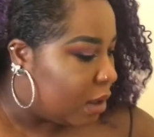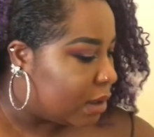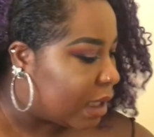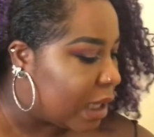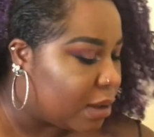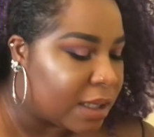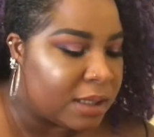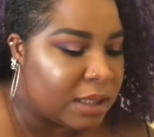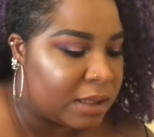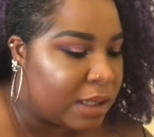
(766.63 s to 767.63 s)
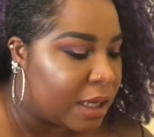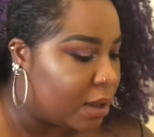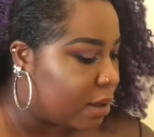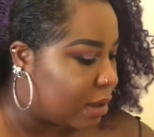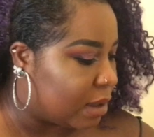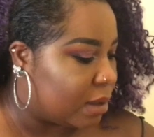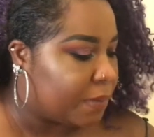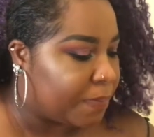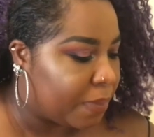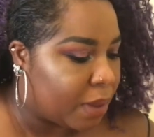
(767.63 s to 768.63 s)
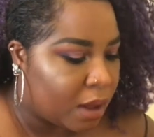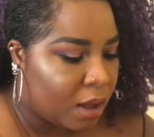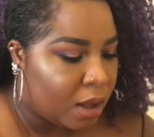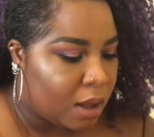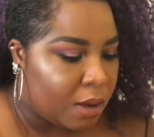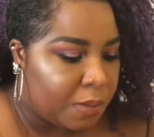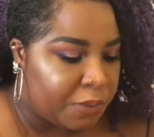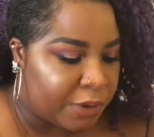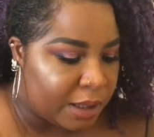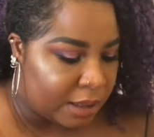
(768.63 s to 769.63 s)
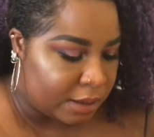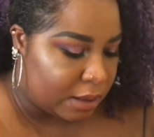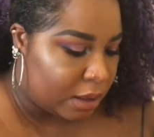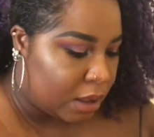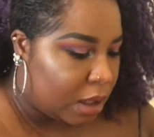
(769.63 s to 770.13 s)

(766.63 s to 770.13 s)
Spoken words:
Take a look at this. Take a look at this. Try this.